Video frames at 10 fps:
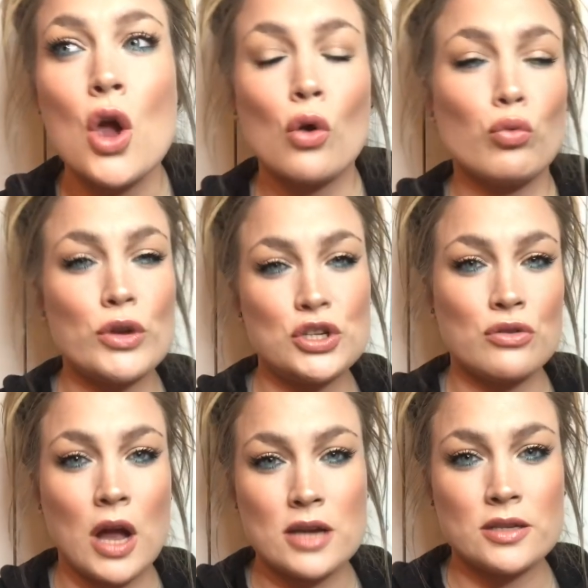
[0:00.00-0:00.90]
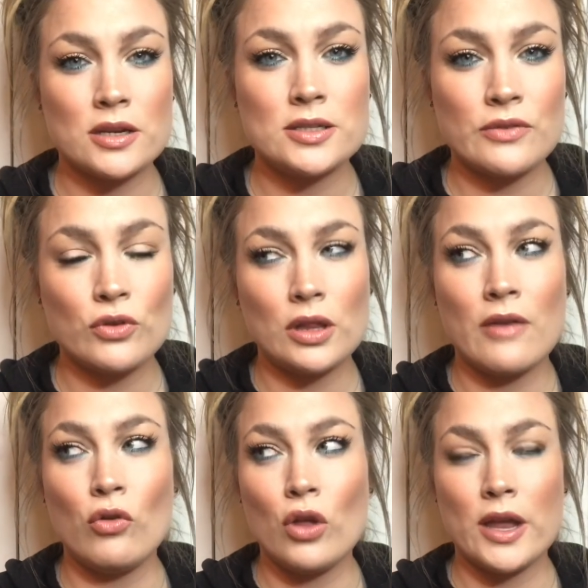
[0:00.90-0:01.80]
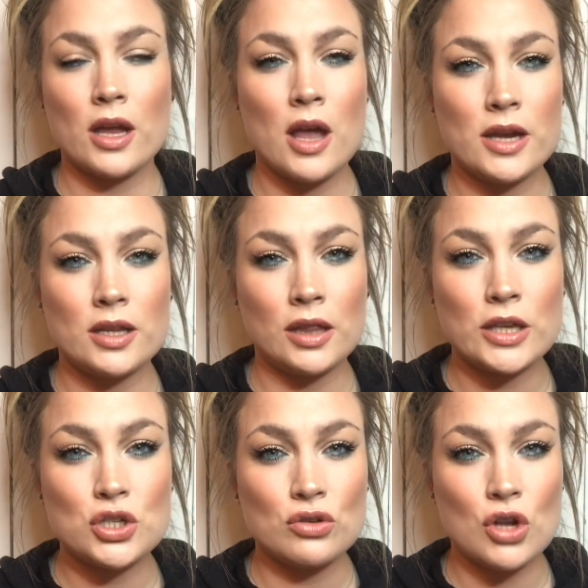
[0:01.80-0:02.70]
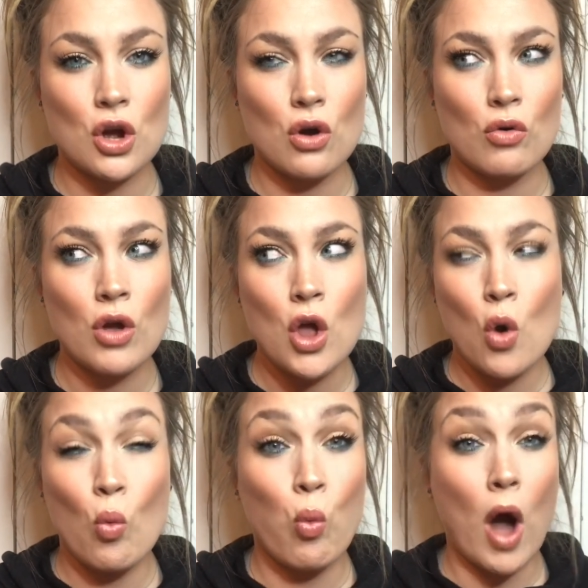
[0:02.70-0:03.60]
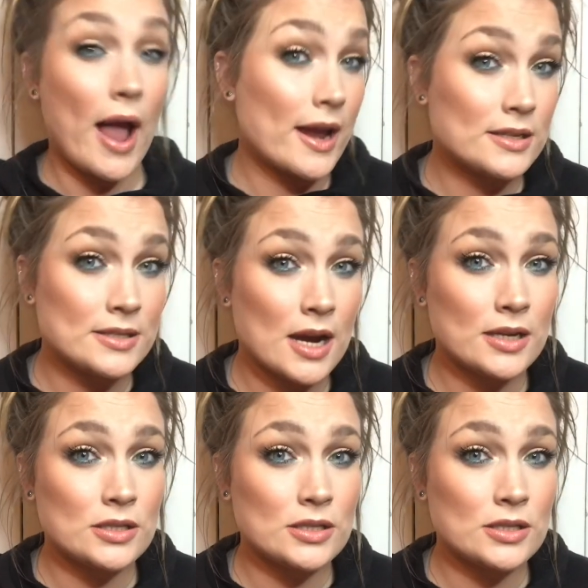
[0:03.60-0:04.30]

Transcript: reach you guys on a different level and kind of let you know why I decided